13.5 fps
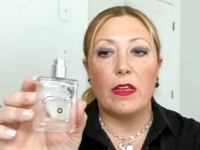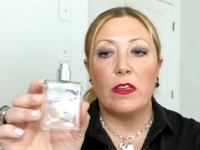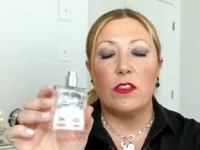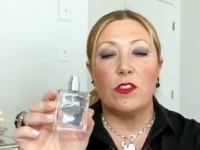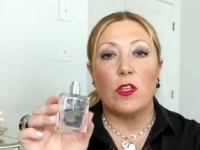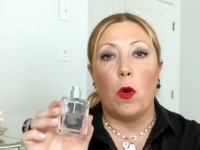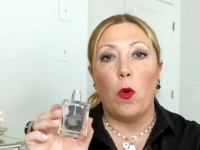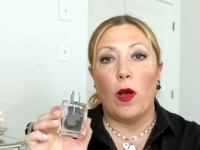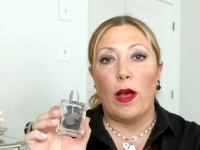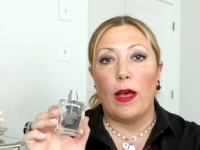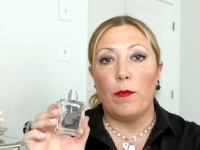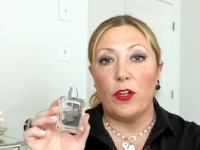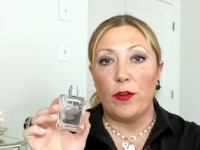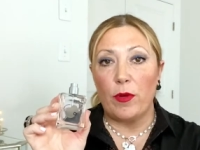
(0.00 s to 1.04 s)
So
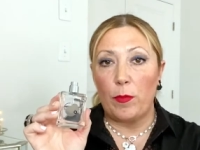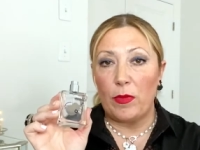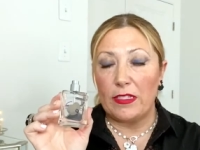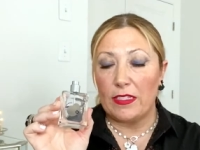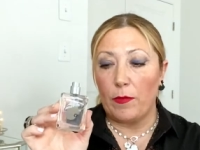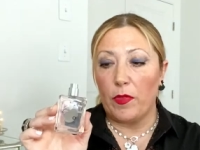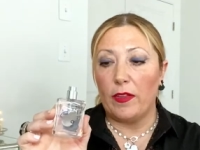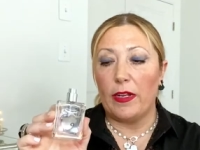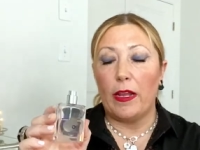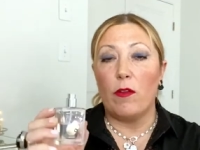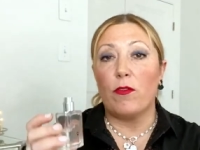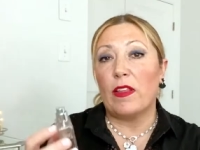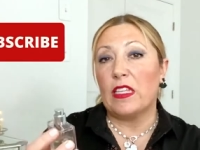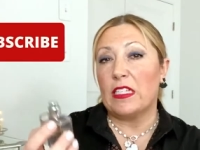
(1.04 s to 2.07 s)
I'm gonna repeat something that I
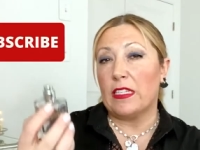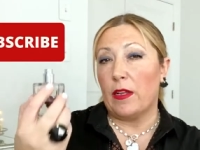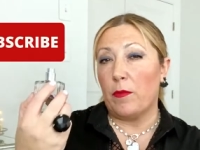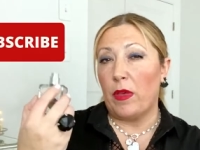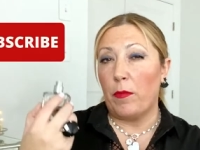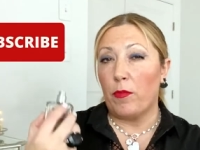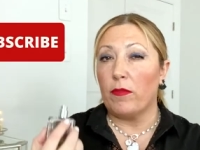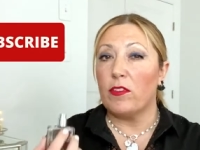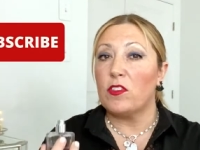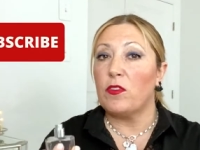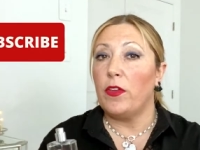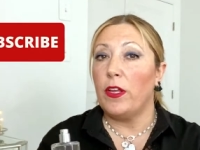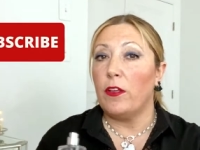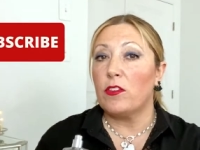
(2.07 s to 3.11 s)
already said in my previous
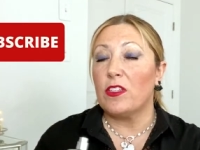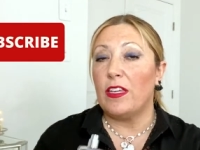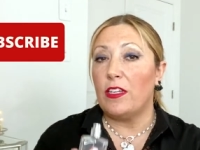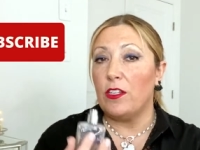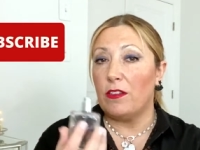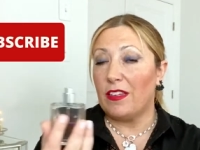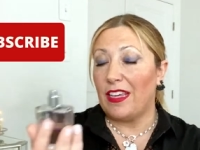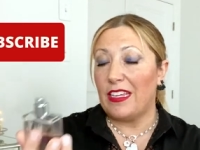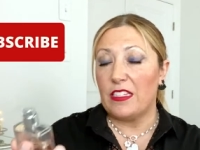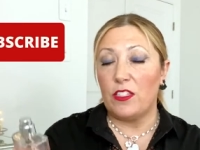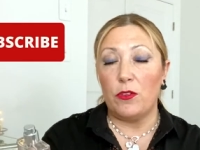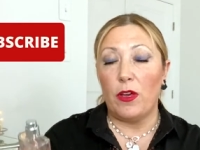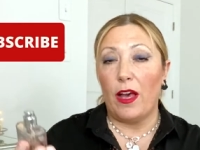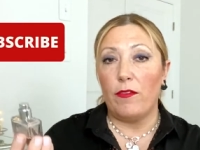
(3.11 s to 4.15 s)
videos in case
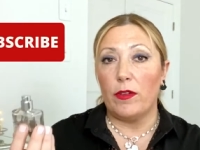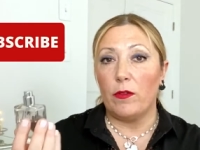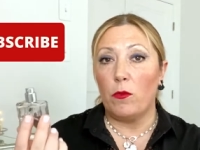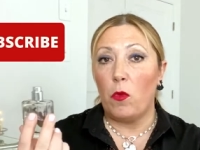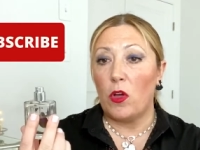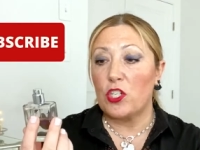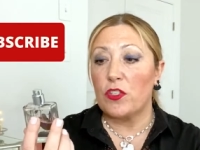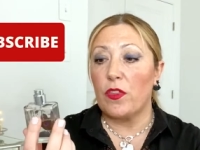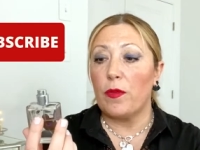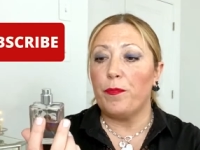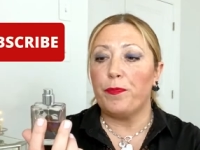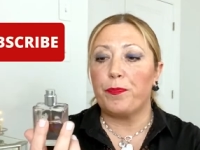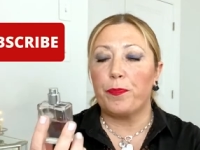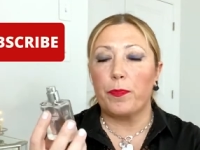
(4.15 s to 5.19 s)
you haven't watched
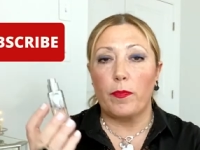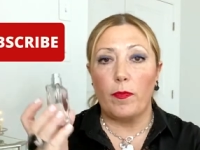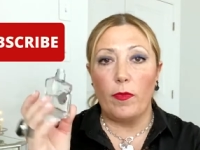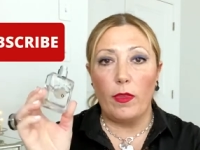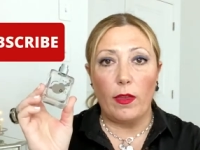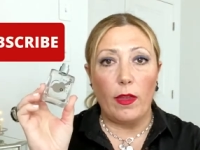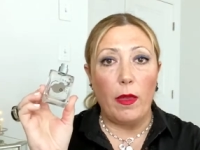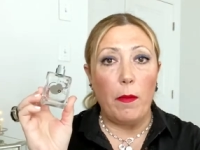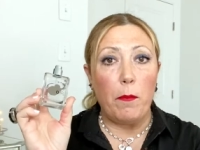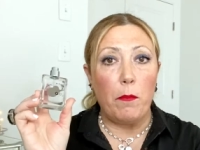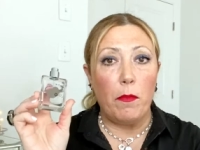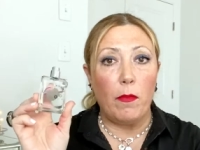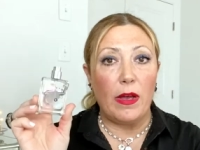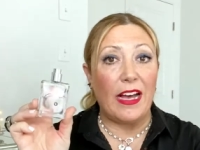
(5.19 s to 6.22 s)
them.
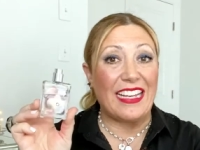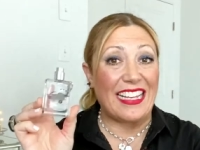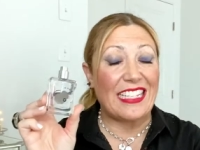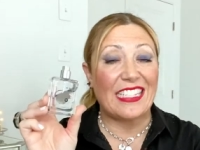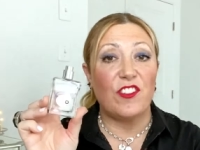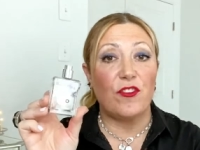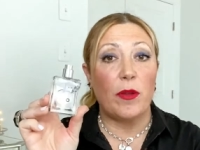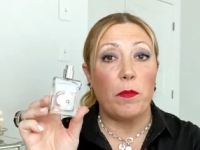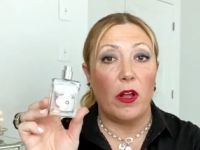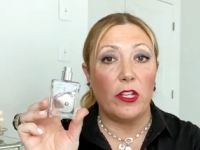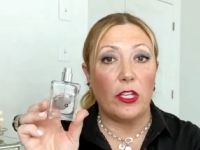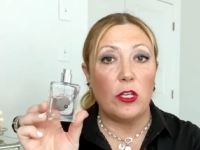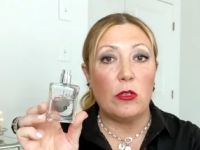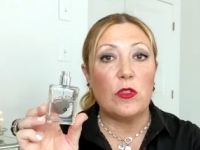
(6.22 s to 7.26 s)
Uh, Escentric
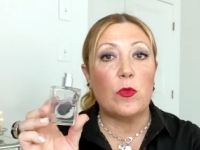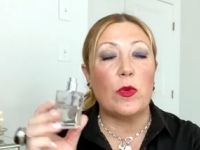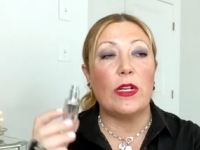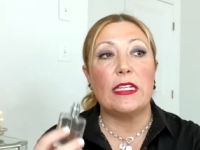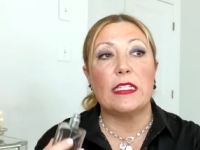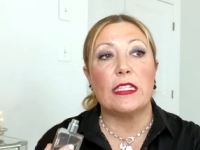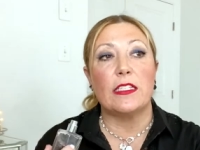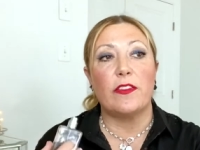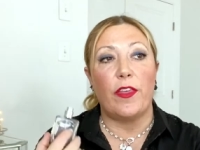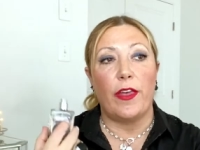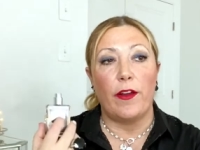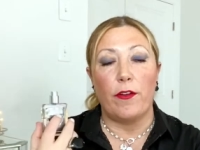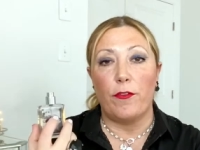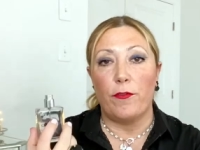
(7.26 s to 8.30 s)
Molecules releases
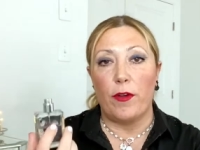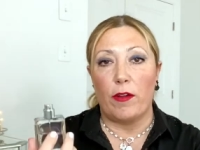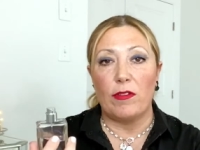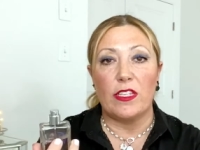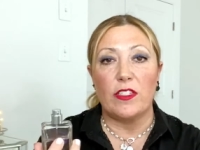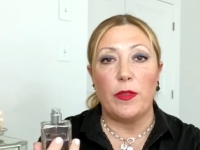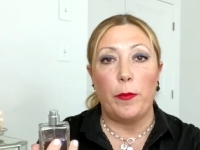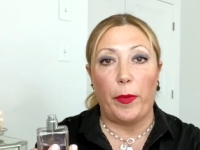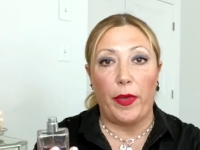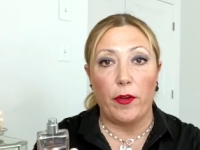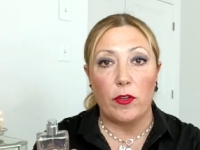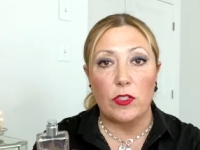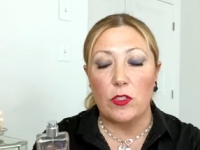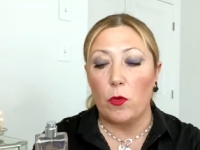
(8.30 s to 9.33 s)
their fragrances in
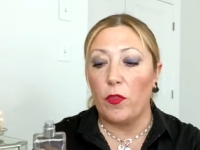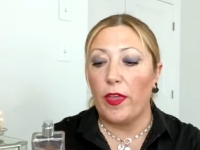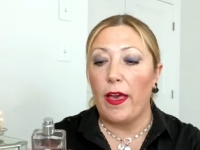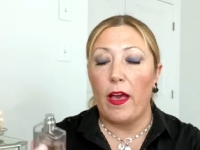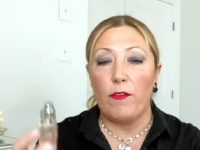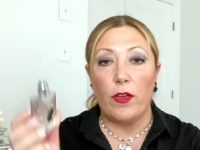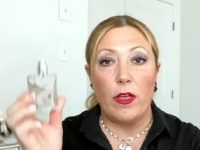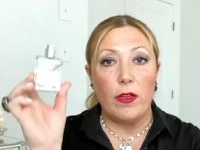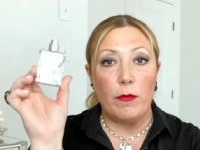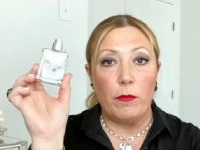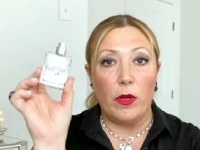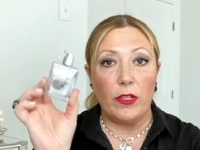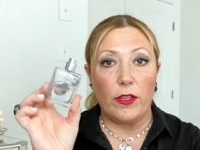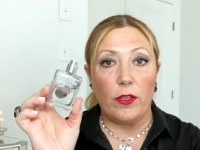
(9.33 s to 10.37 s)
pairs. So they have
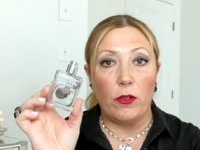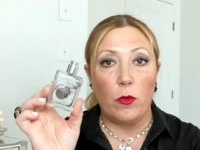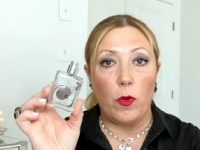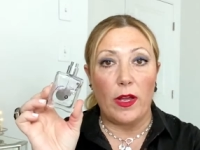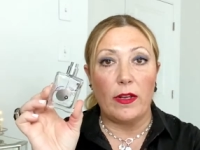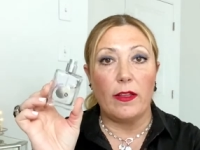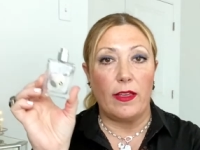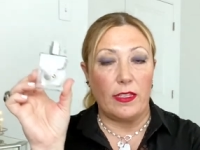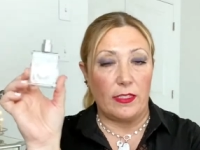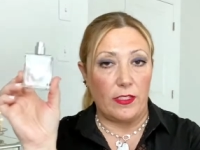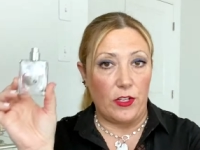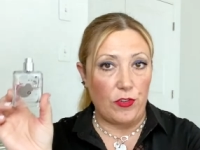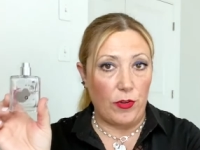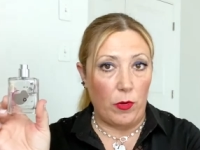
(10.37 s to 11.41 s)
molecule one,
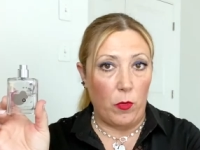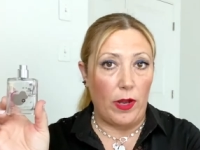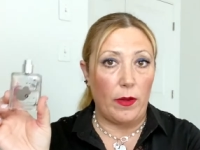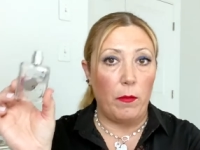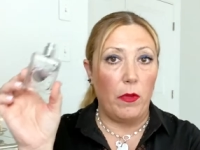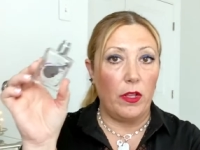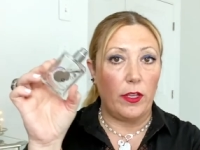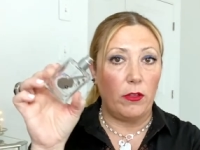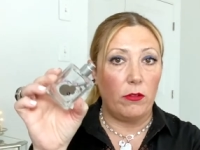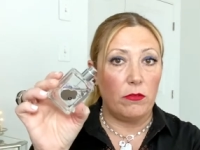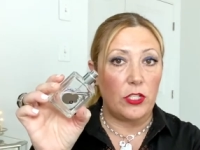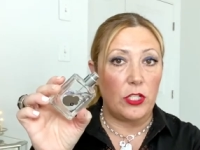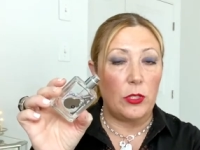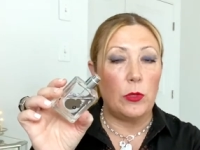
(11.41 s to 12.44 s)
eccentric one, molecule
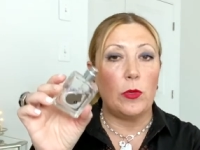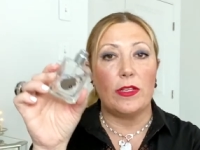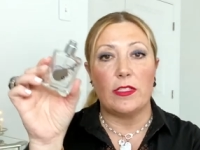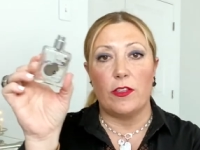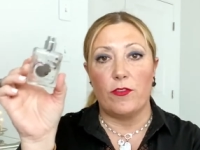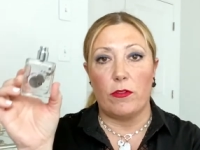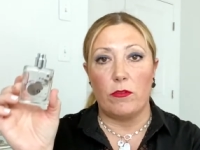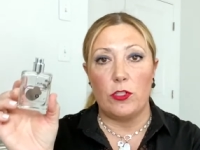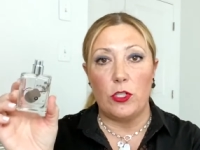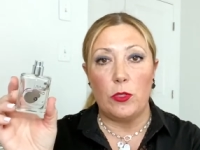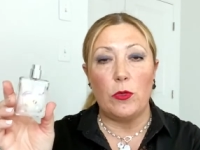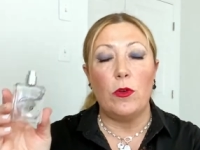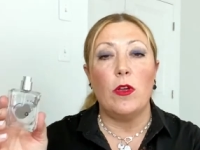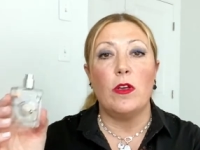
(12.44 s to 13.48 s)
two, eccentric two,